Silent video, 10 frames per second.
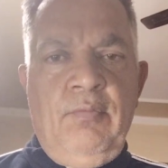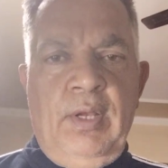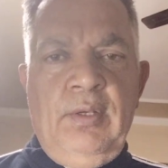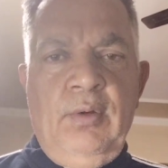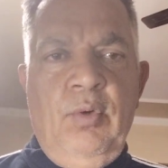
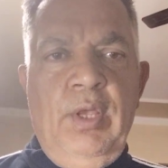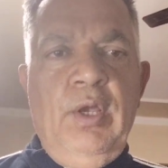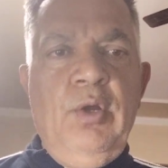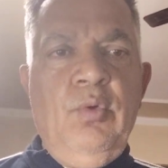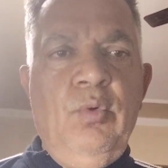Further
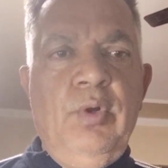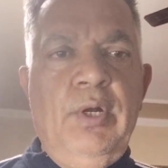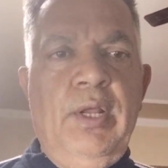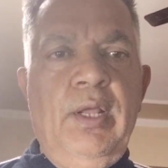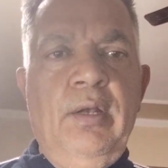going into
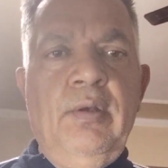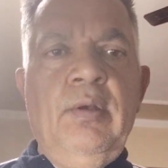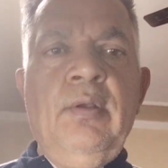detail,